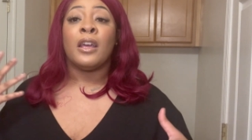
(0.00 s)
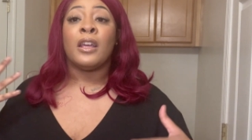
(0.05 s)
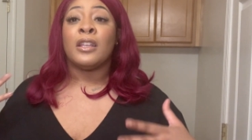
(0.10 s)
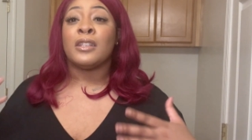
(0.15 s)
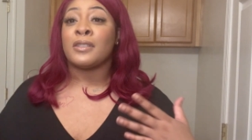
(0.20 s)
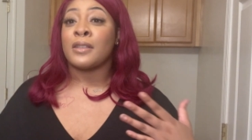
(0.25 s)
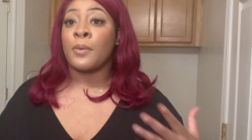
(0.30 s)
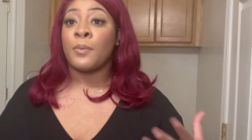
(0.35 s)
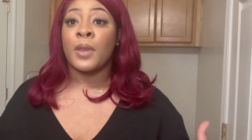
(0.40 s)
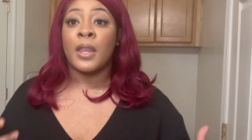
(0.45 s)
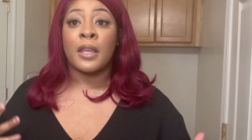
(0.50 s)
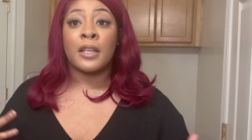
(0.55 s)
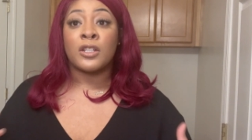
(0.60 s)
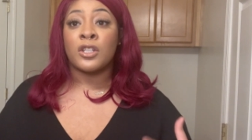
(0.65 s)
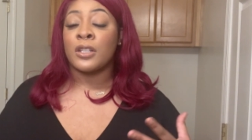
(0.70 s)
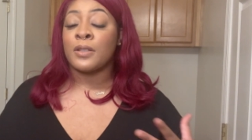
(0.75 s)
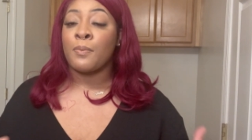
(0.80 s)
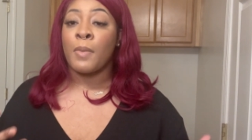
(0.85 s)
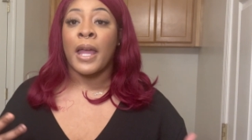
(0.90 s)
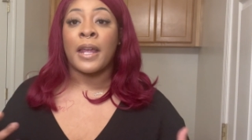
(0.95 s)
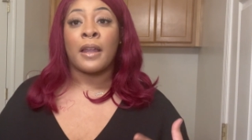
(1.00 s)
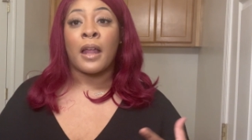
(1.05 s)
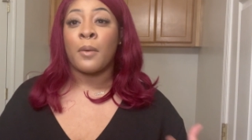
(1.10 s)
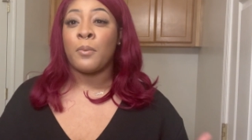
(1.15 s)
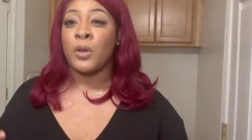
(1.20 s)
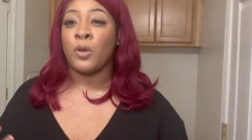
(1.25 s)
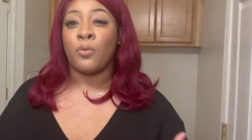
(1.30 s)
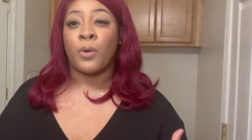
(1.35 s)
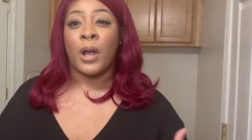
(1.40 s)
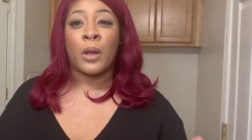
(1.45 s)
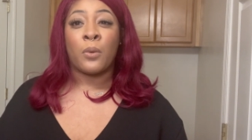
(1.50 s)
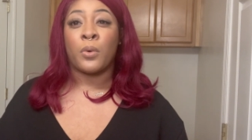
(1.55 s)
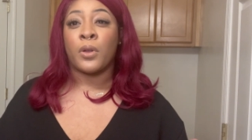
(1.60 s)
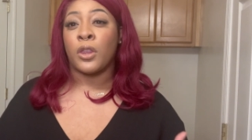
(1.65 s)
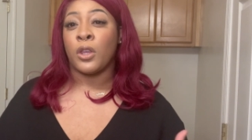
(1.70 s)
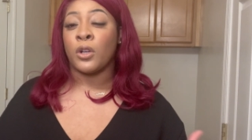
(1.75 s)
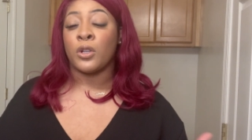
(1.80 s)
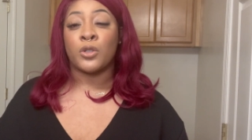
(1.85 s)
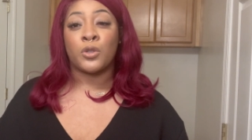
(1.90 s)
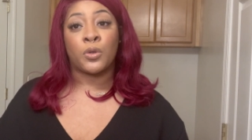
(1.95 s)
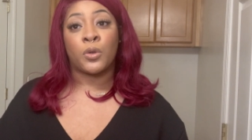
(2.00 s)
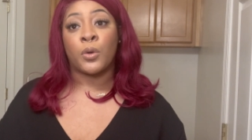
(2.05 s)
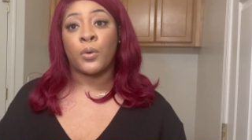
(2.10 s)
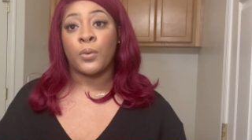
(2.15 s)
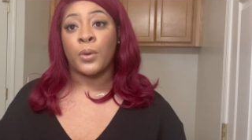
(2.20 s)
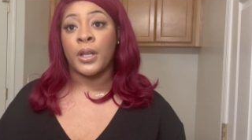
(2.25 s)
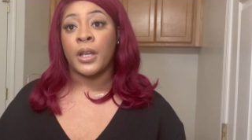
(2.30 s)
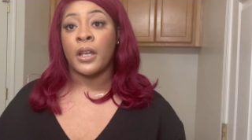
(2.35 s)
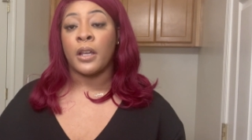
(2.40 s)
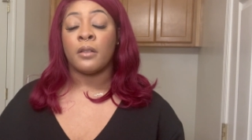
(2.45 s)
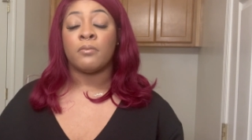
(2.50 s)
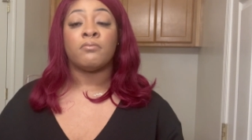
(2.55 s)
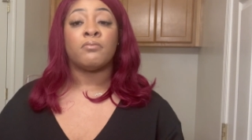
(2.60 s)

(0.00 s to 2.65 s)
something just might not be right with your jewelry.